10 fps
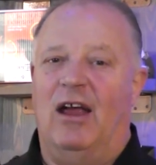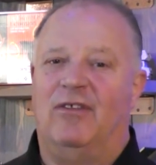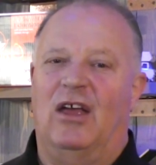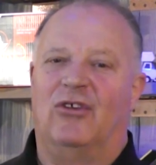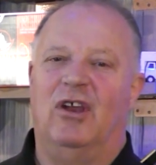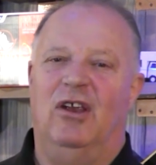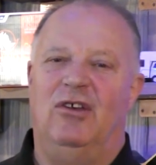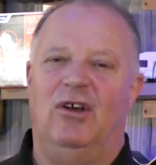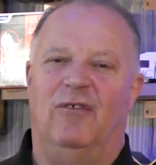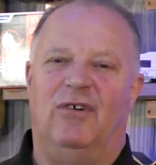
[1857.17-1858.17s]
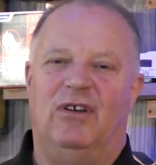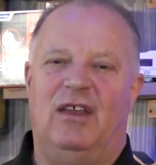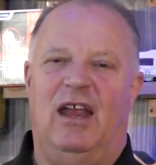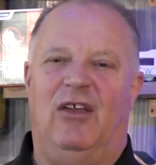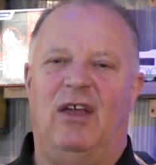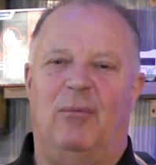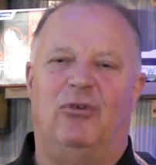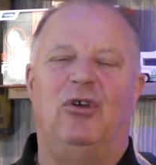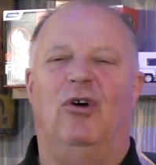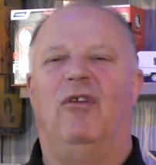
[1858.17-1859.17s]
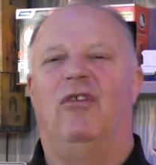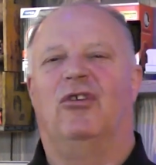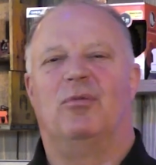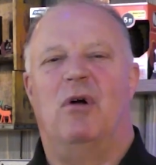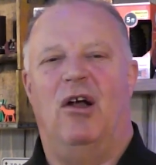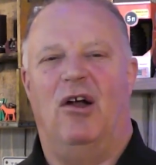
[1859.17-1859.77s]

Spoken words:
that's going to do it for today's episode of the Smart